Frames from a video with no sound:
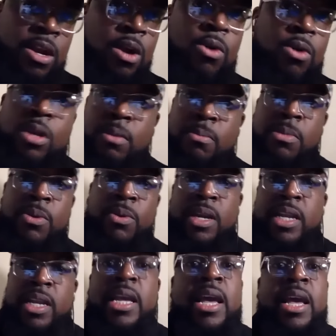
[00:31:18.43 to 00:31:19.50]
your own
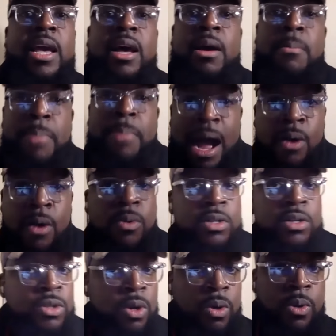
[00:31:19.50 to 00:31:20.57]
community about
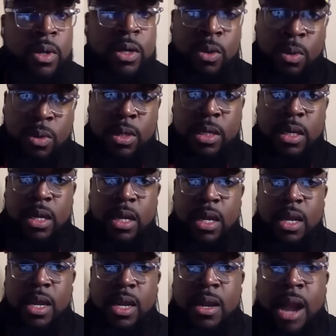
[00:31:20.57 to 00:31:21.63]
what's going on
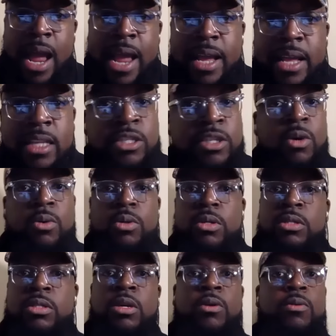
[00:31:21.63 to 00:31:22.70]
right and so
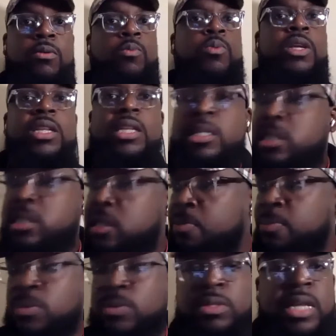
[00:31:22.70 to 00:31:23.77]
so really
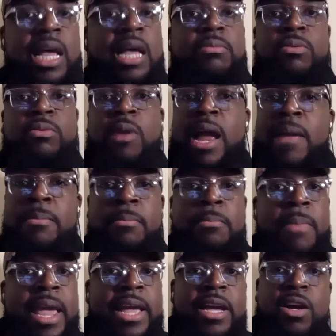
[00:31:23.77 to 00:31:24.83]
simple steps right
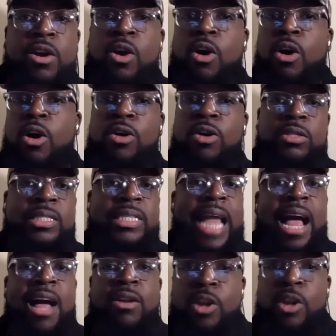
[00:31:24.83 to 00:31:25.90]
make a call
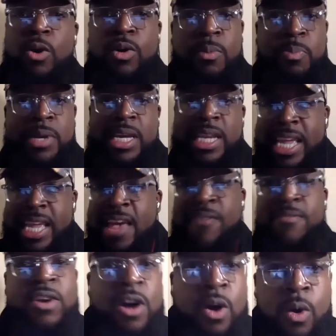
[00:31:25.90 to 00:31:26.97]
download a
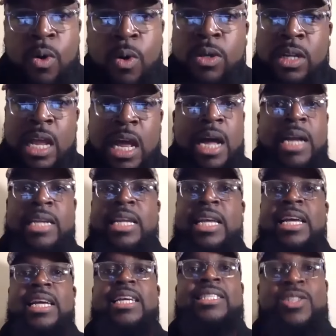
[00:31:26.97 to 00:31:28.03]
pdf go online
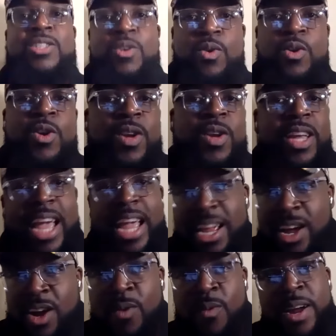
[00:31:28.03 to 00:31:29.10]
to
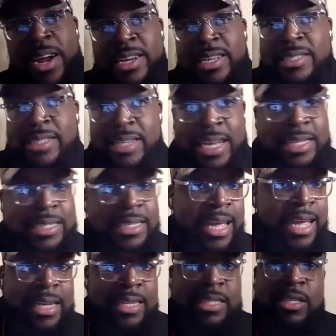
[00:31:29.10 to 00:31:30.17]
create awareness and
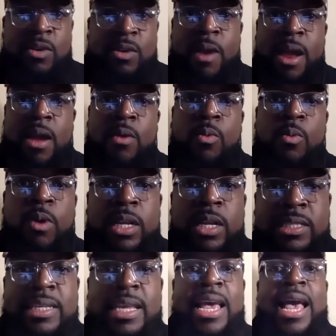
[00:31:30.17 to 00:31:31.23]
education around
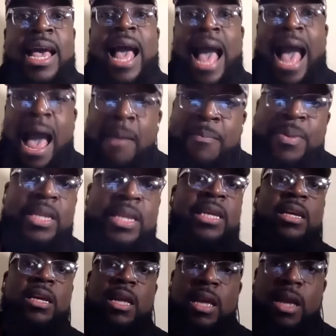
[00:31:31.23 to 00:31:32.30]
what's
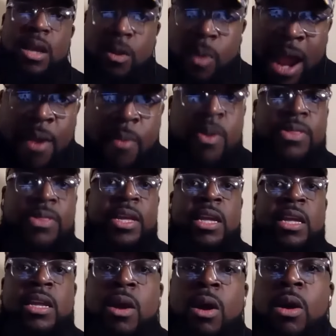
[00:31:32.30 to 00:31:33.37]
happening right
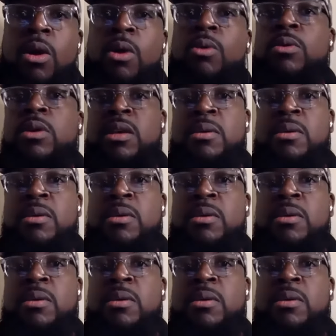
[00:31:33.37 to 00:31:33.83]
within our own